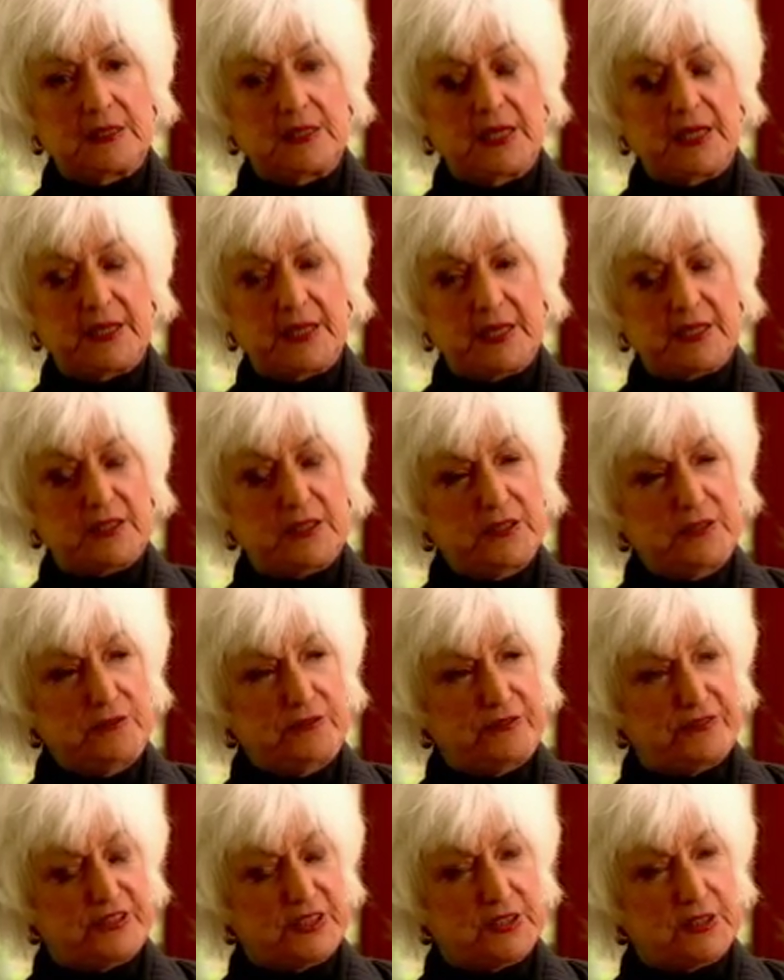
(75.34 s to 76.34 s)
And I
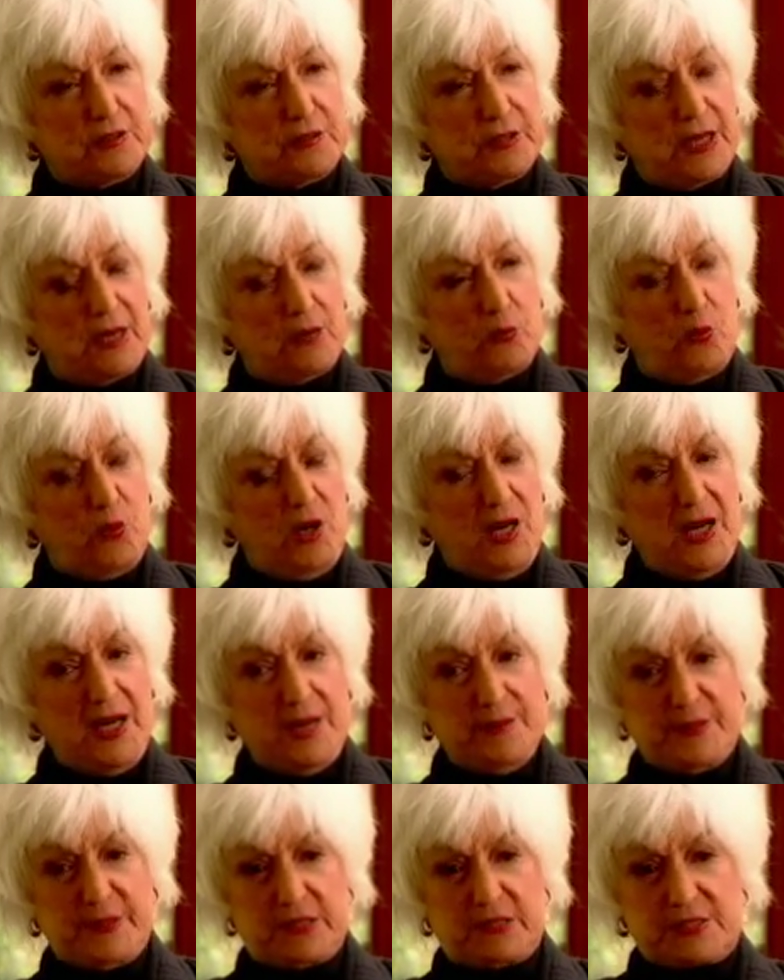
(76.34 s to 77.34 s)
couldn't figure out
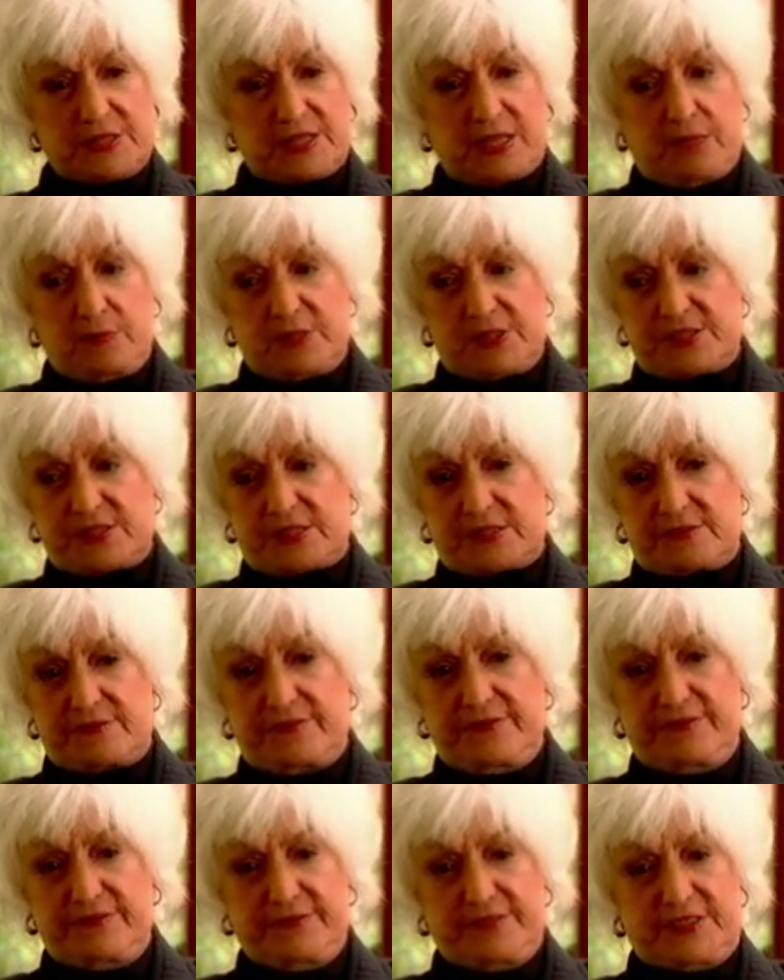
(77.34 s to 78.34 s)
why, because I was
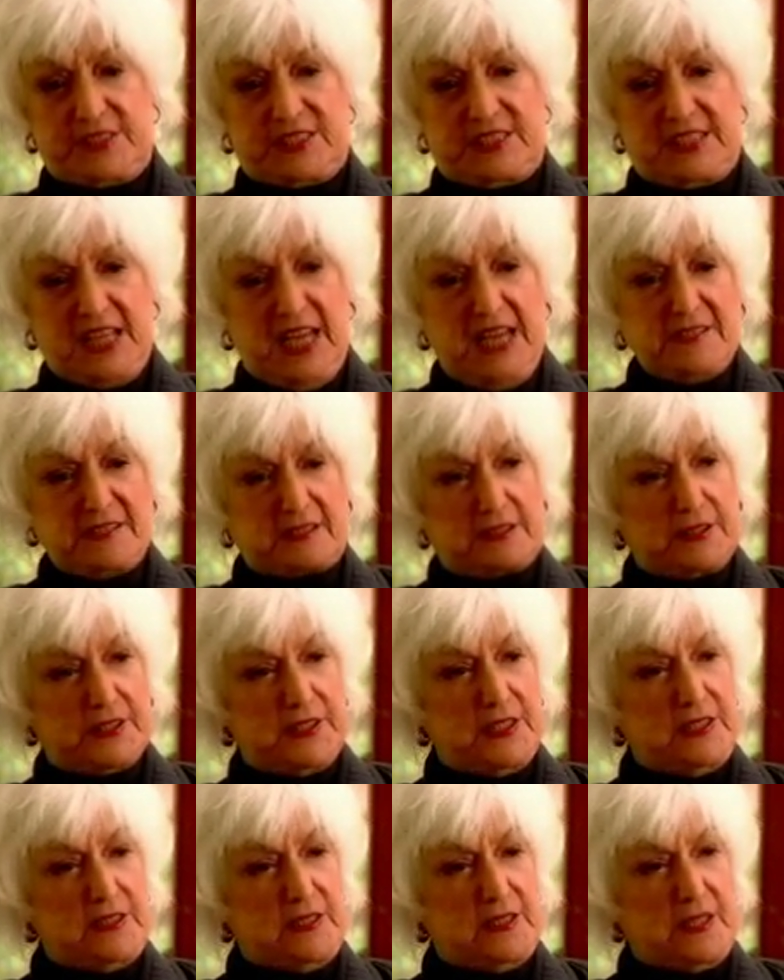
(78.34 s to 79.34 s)

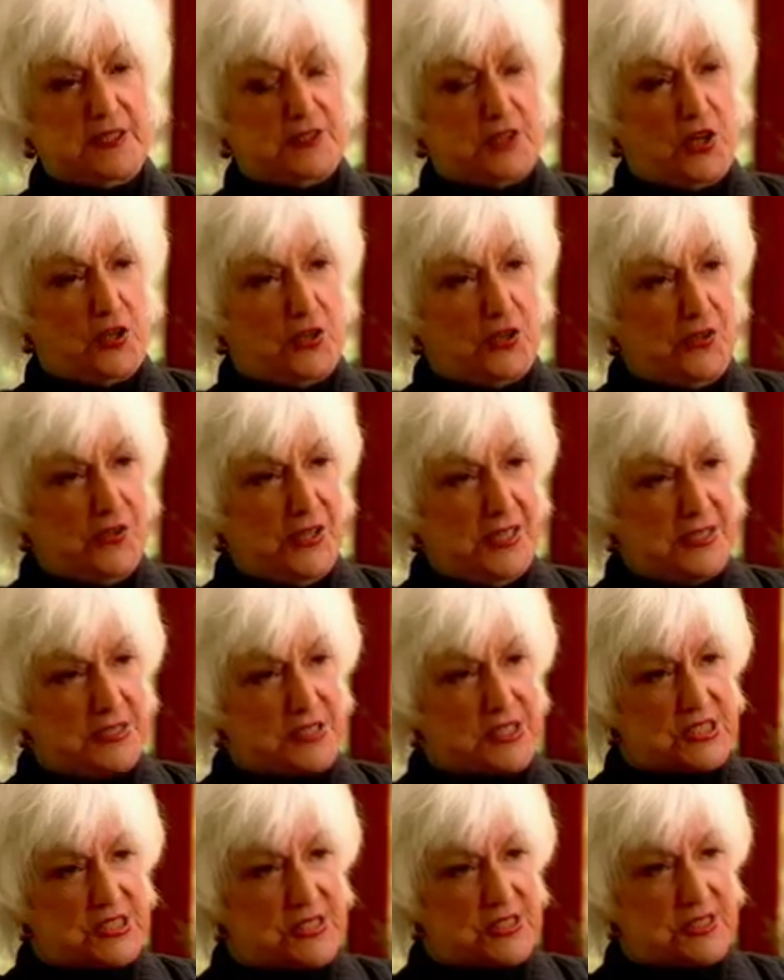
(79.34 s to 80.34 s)
deadly in
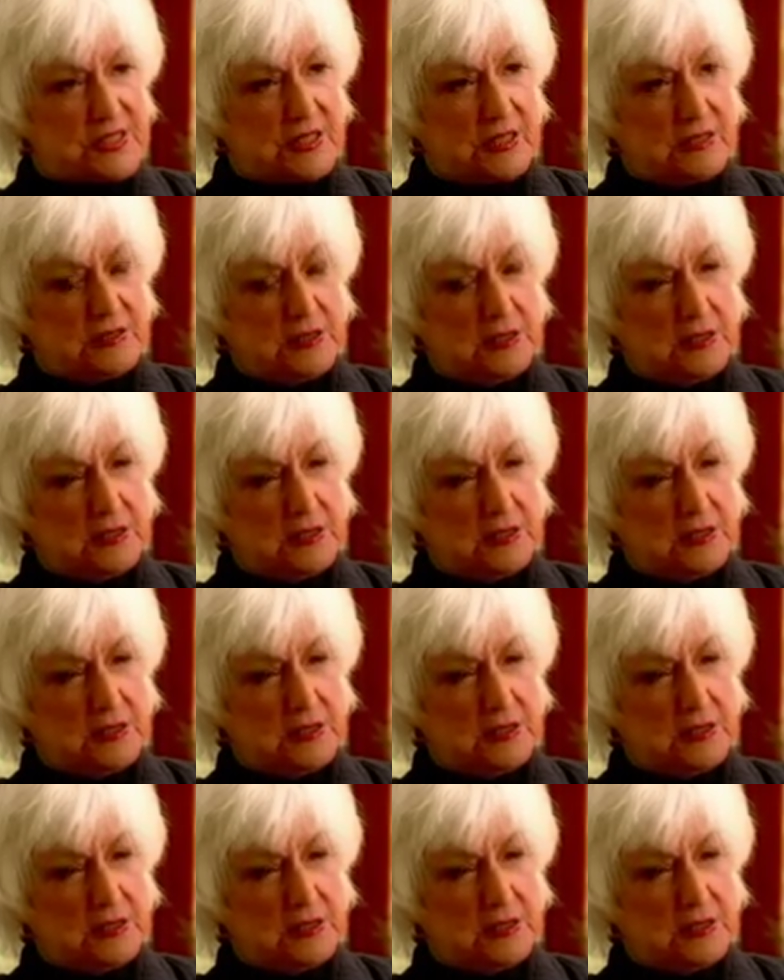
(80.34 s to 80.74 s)
earnest.